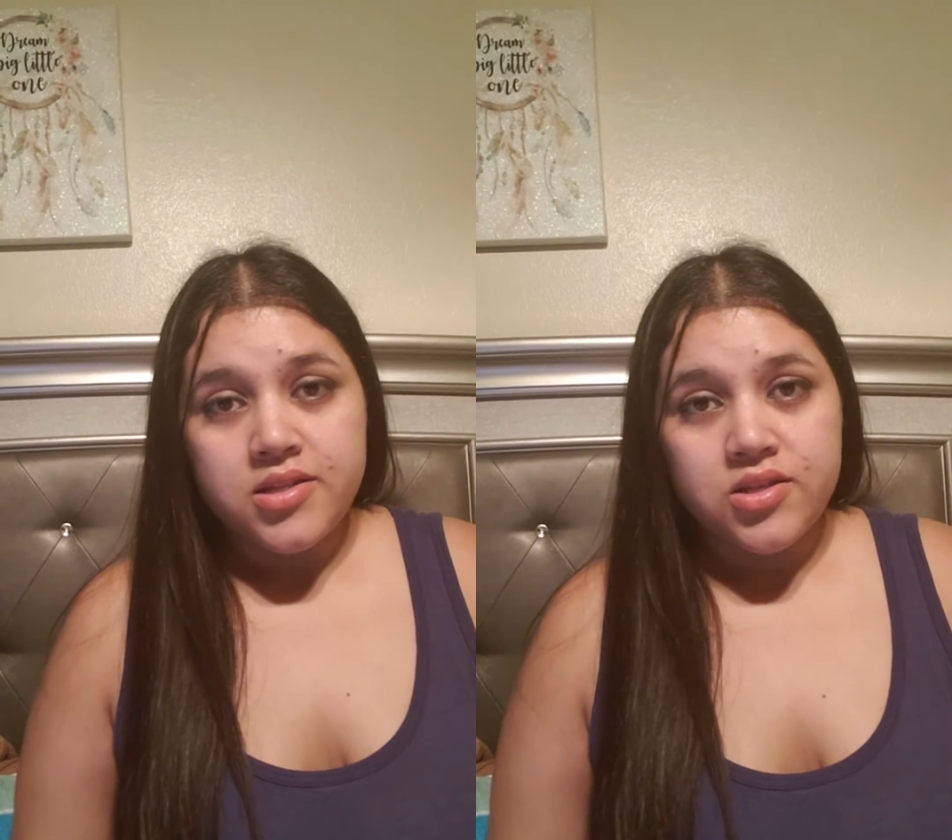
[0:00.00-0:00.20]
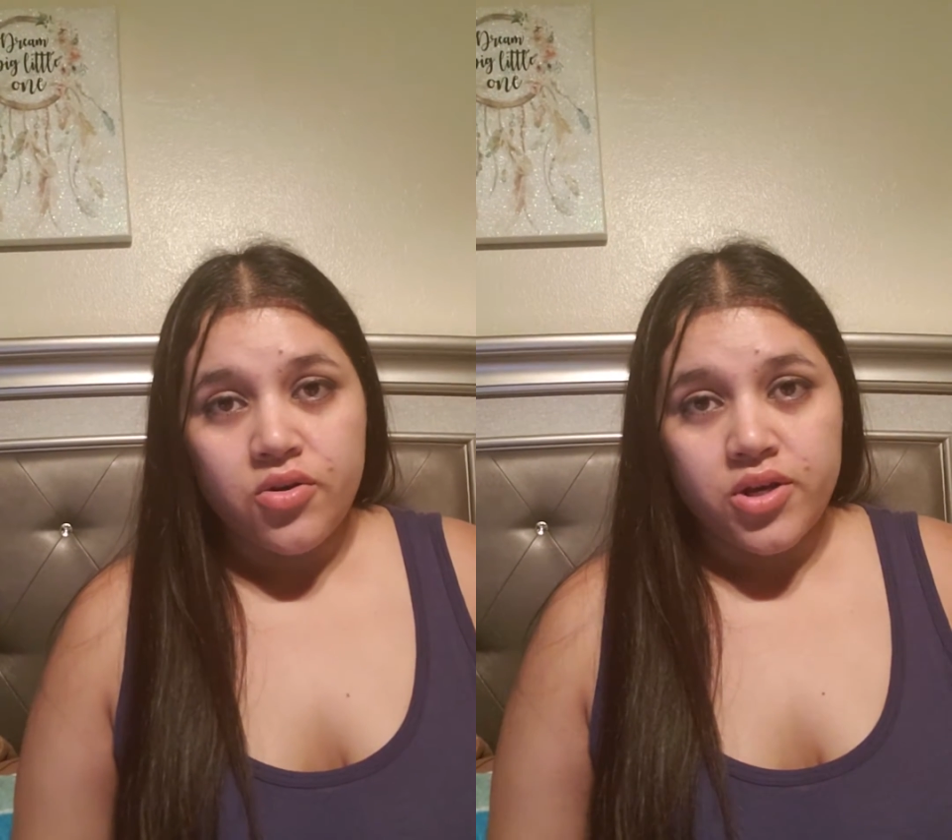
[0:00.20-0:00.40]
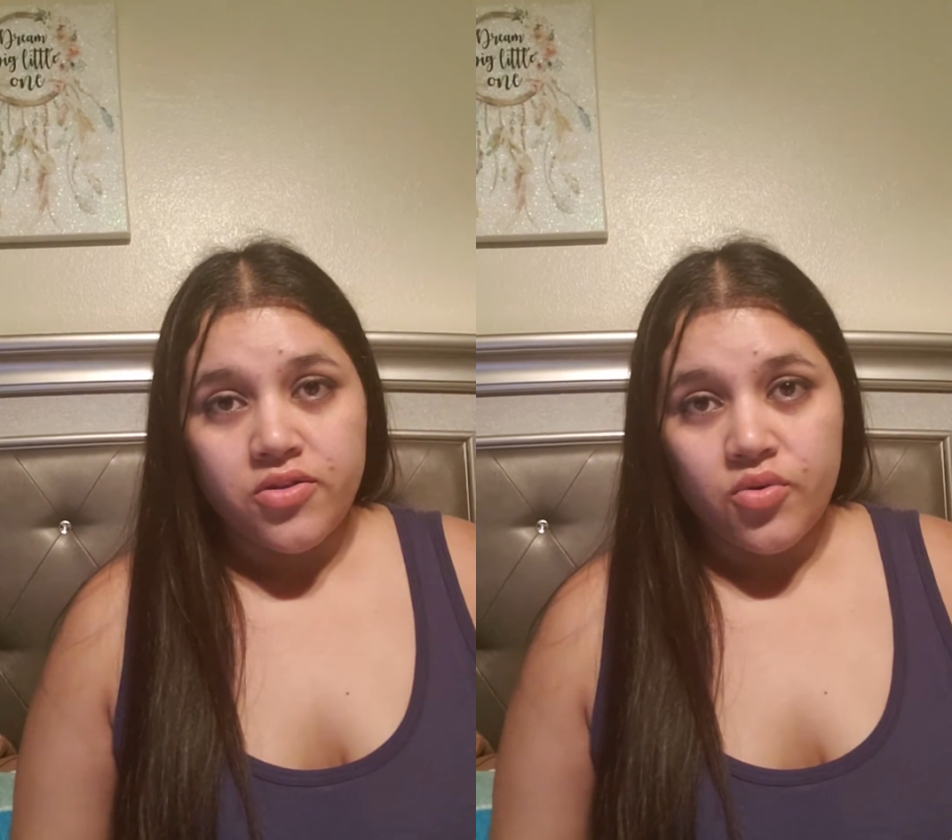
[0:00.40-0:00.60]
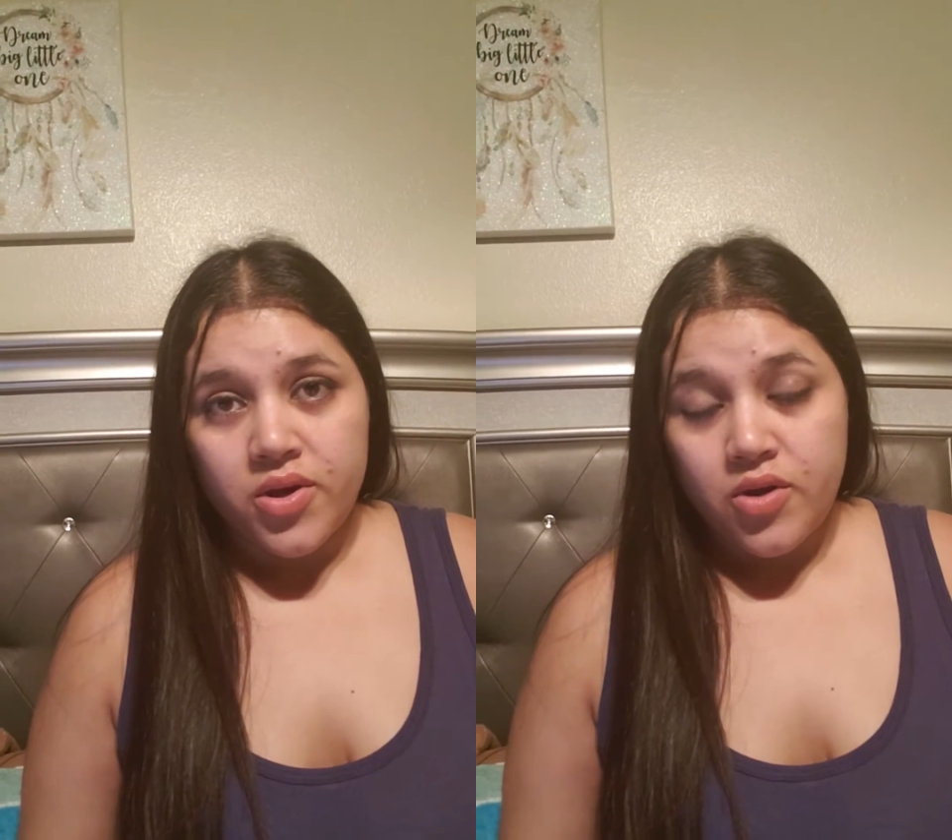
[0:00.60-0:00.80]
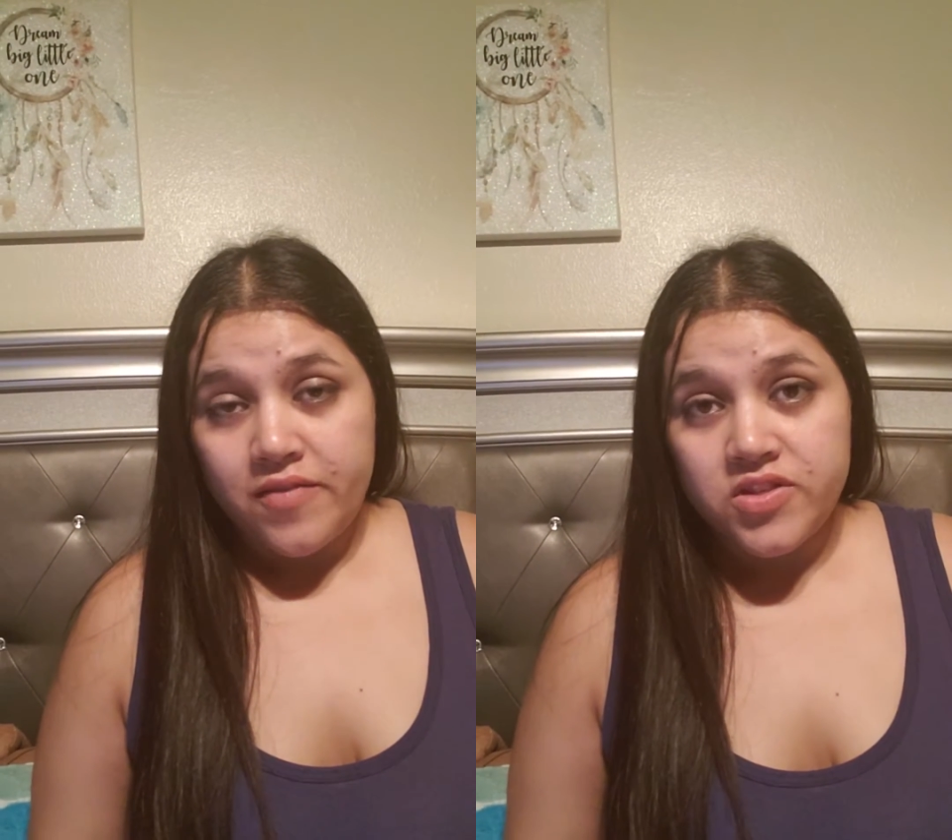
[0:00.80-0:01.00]
So either
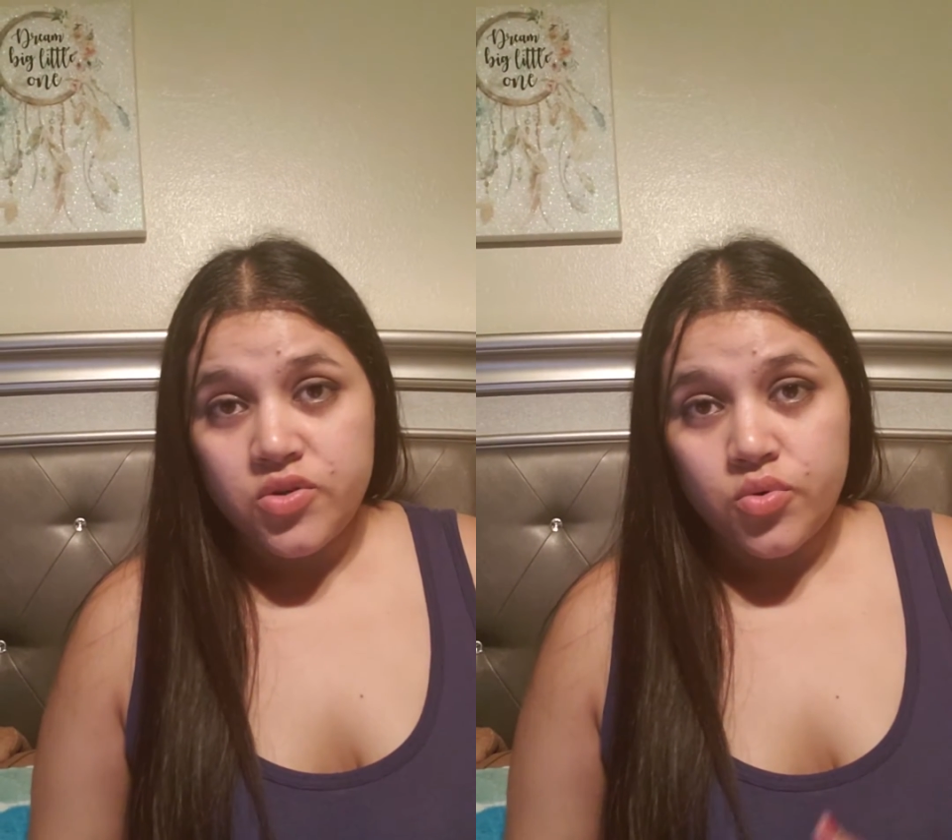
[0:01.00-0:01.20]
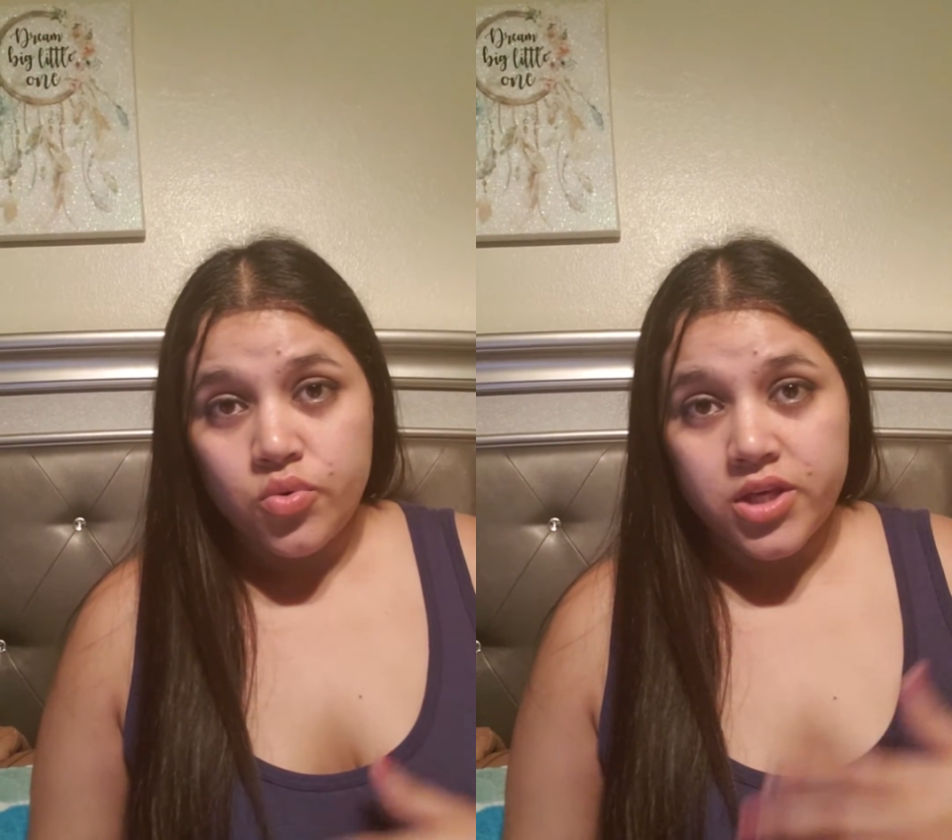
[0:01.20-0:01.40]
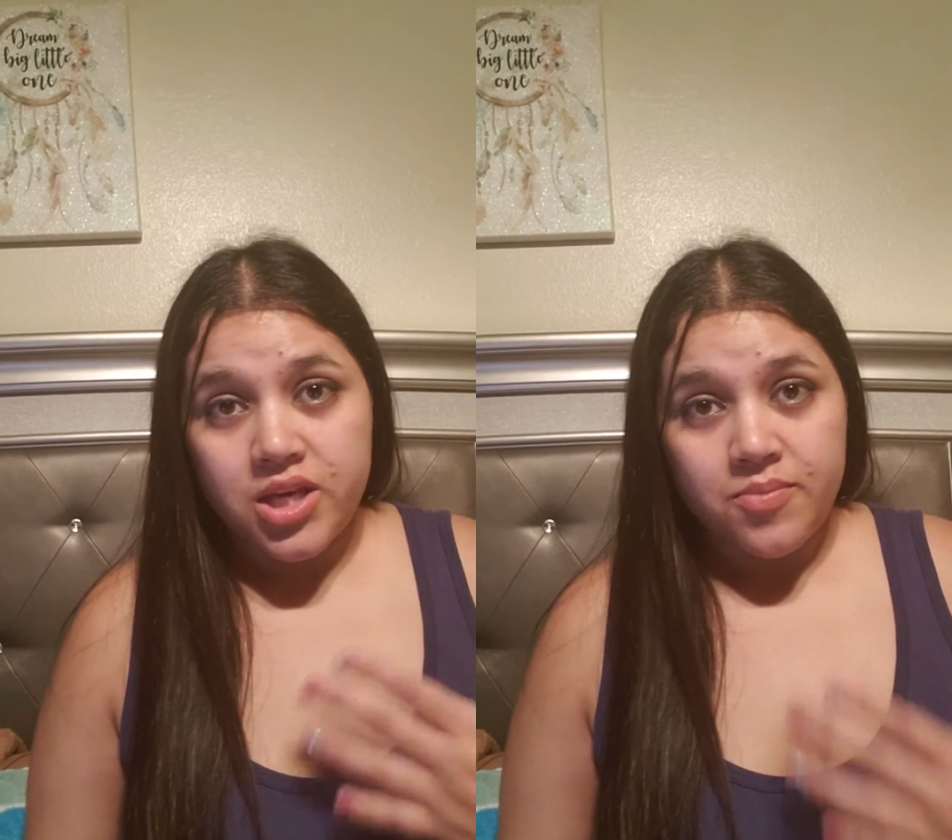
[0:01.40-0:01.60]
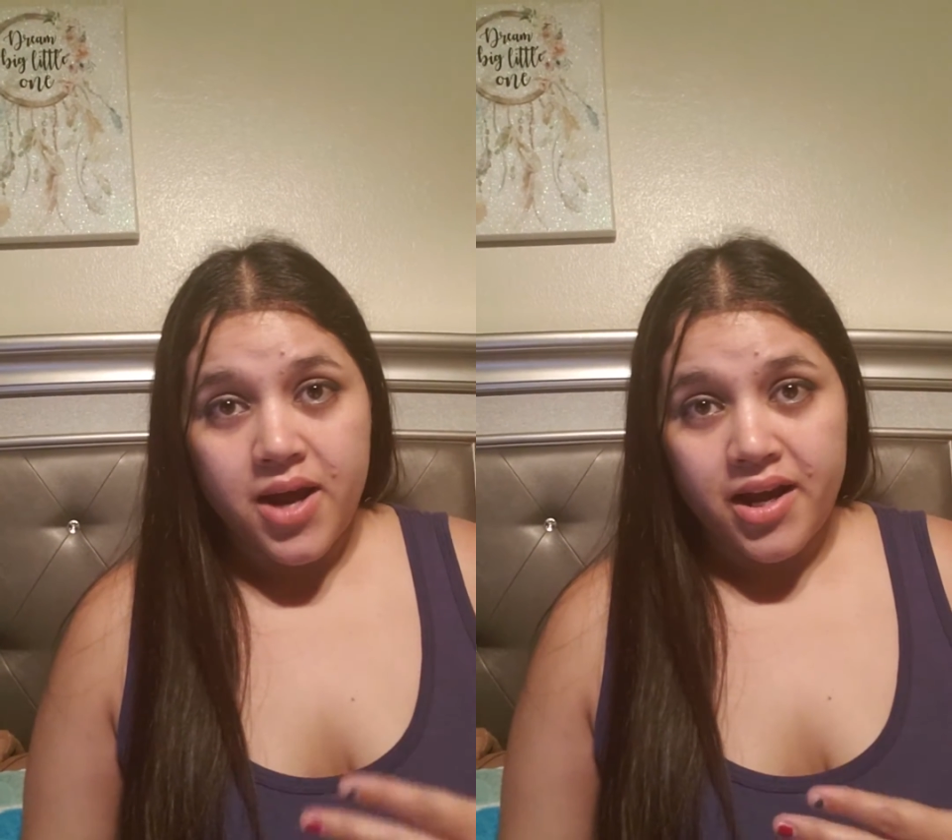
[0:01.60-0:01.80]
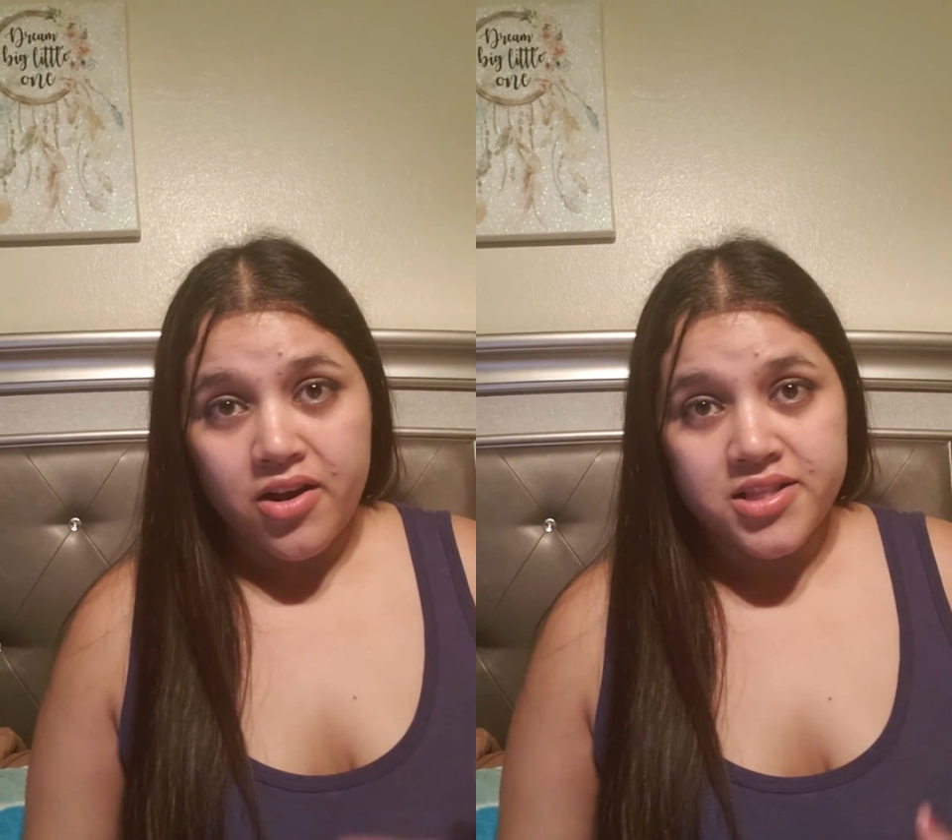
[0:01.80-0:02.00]
way, you have to keep
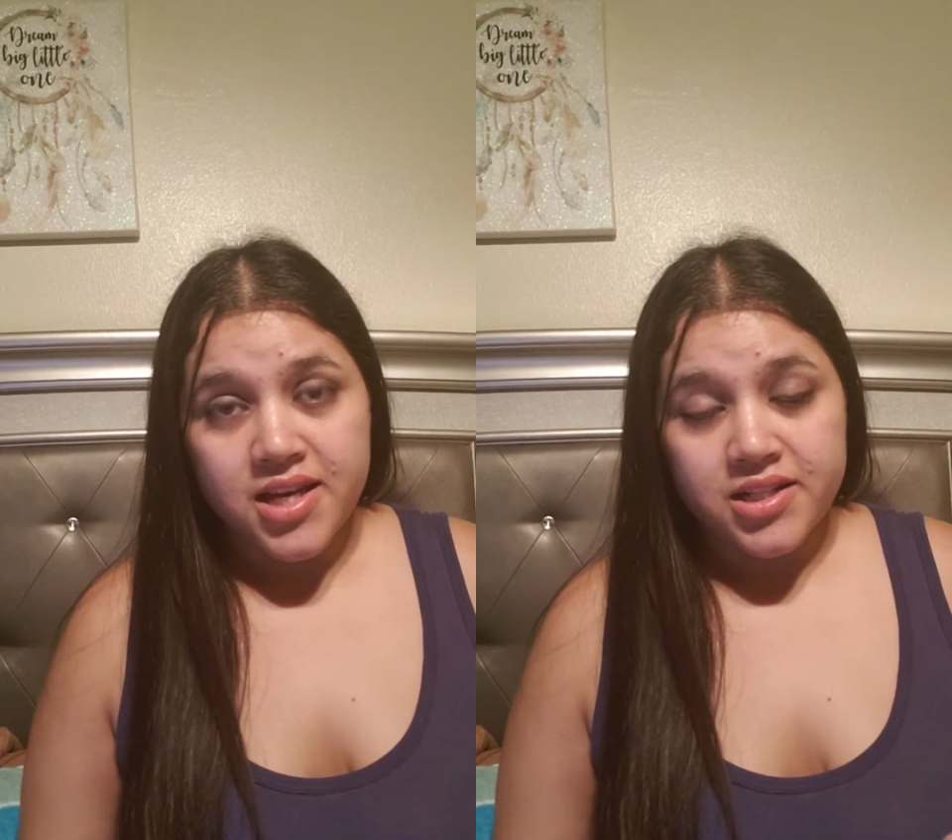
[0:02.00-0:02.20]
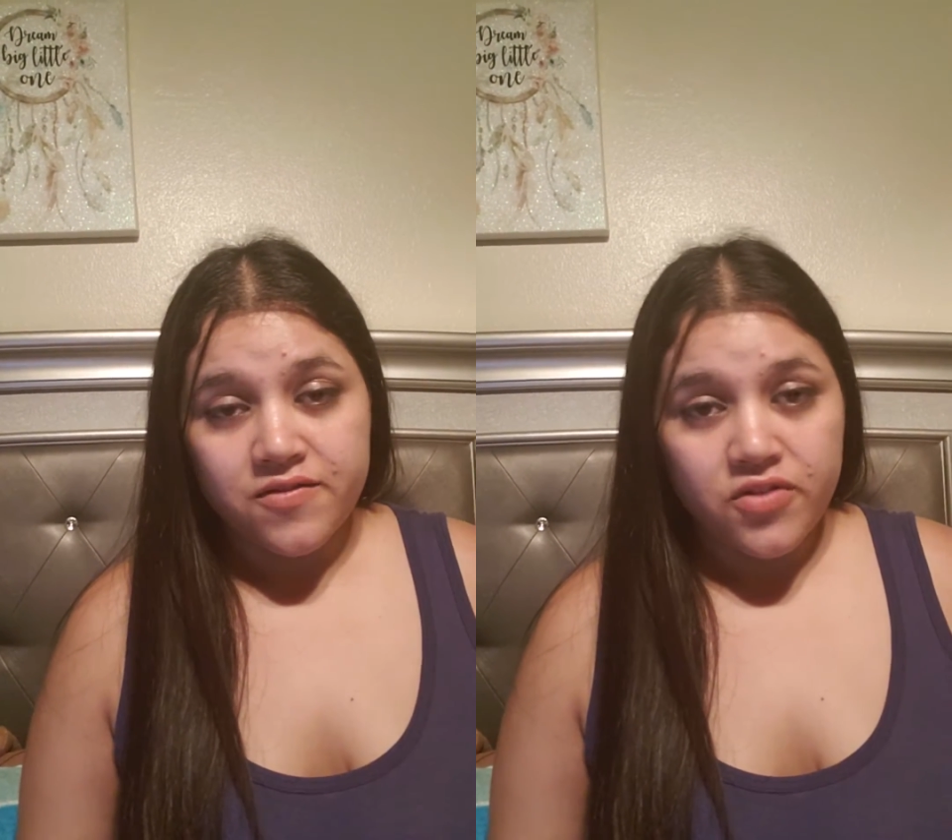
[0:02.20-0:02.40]
eye contact.